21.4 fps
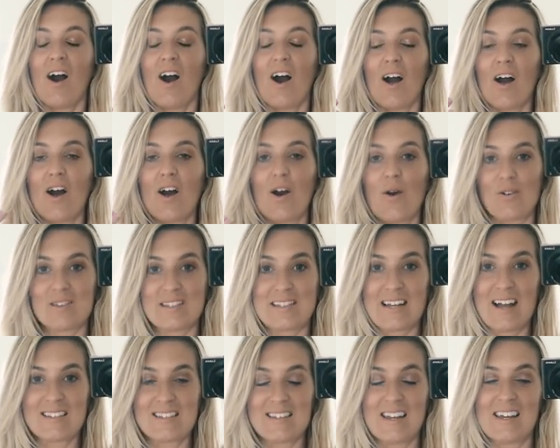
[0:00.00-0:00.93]
on
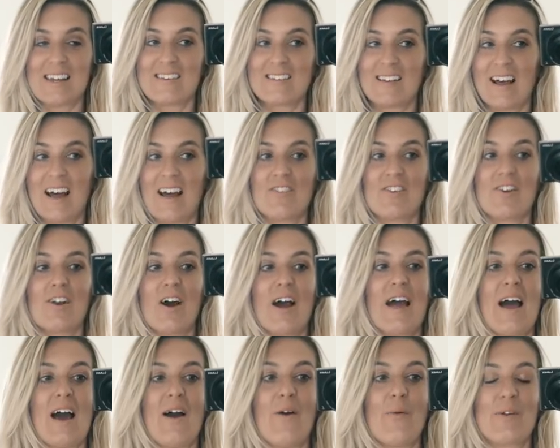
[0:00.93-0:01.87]
Saturday because I have a
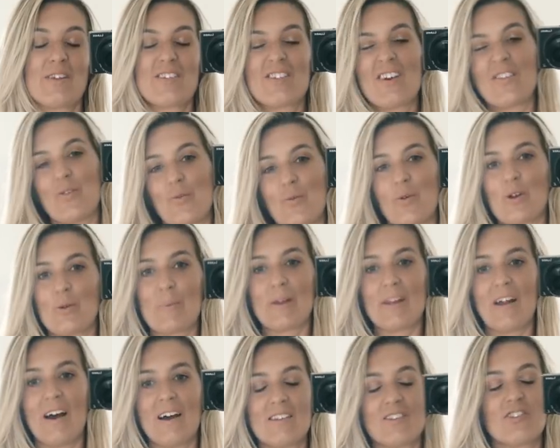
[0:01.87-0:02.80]
night out, which I thought would
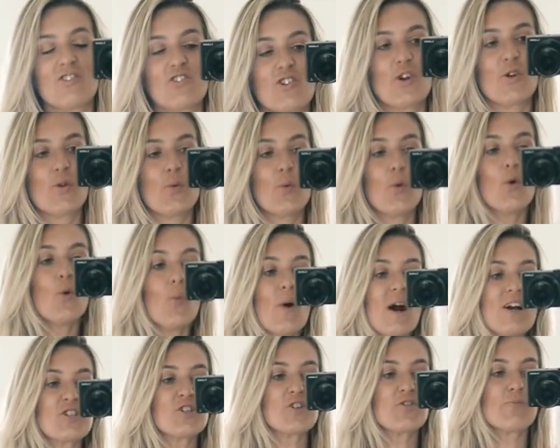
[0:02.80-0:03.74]
be nice to show you all
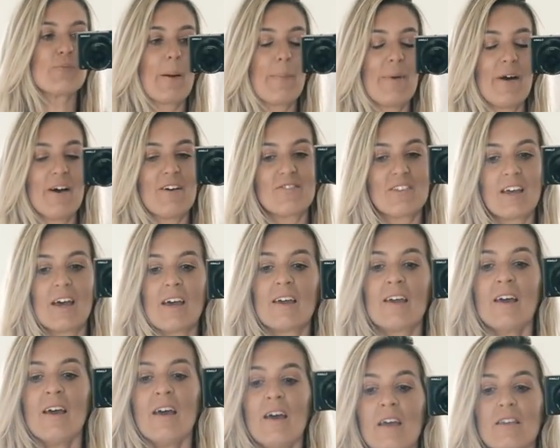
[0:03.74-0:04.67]
what I do for my
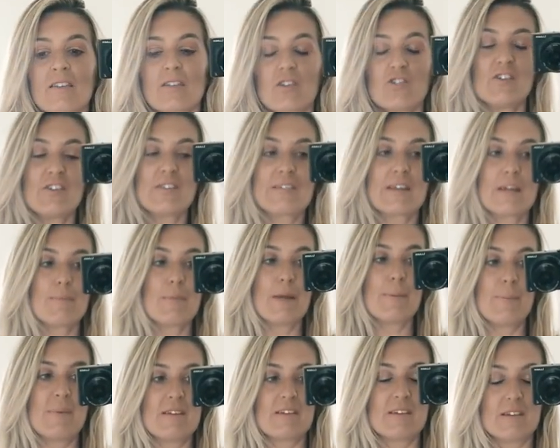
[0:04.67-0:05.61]
birthday. So she's gonna
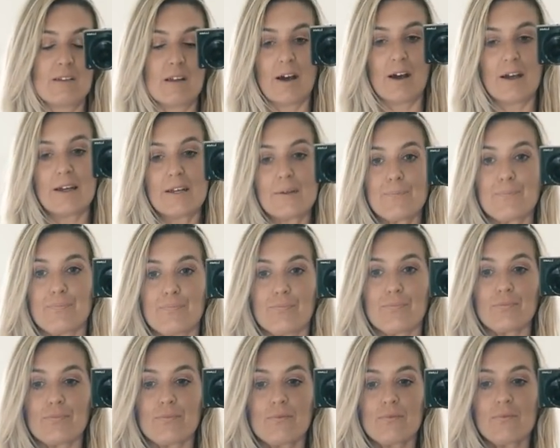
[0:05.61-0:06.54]
meet me tonight.
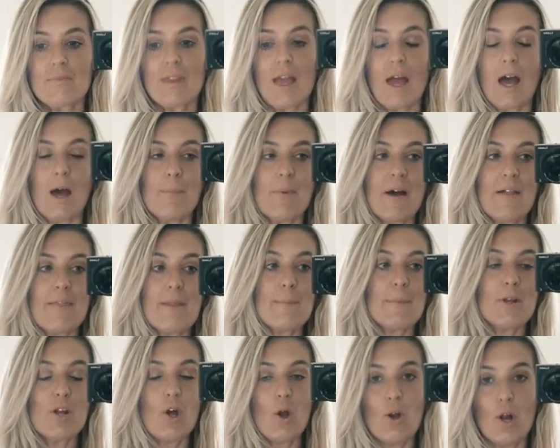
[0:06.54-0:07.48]
And
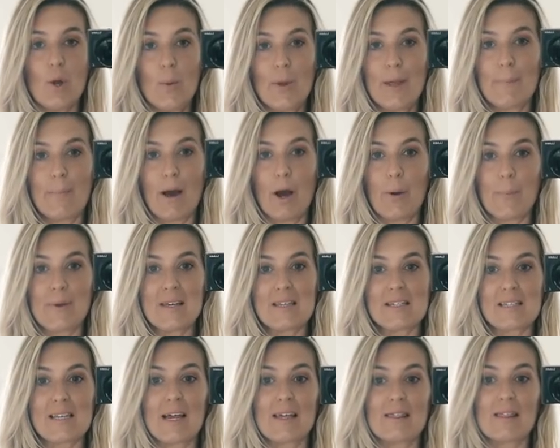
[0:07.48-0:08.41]
then Manolo emailed me
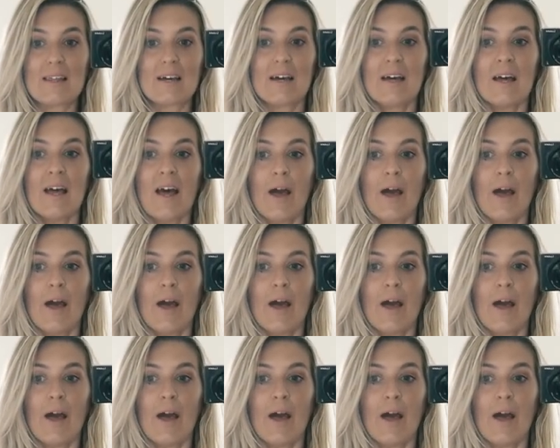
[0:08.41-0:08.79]
saying that